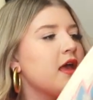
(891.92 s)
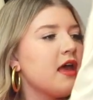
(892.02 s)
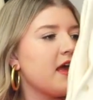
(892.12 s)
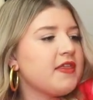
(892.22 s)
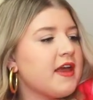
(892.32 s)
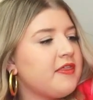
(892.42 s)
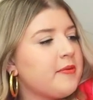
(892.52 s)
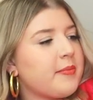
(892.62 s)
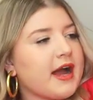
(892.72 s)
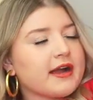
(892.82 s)
And then
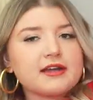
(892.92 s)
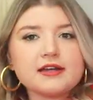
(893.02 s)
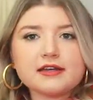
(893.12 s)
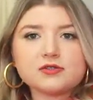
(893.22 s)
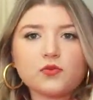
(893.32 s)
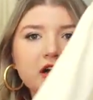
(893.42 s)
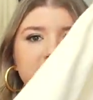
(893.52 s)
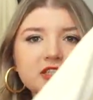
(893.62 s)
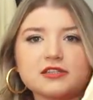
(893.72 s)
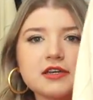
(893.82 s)
the back as
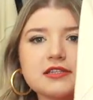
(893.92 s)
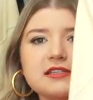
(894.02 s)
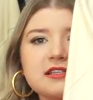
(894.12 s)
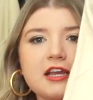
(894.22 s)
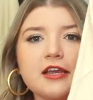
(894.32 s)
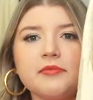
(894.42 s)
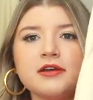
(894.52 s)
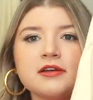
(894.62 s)
well, just that same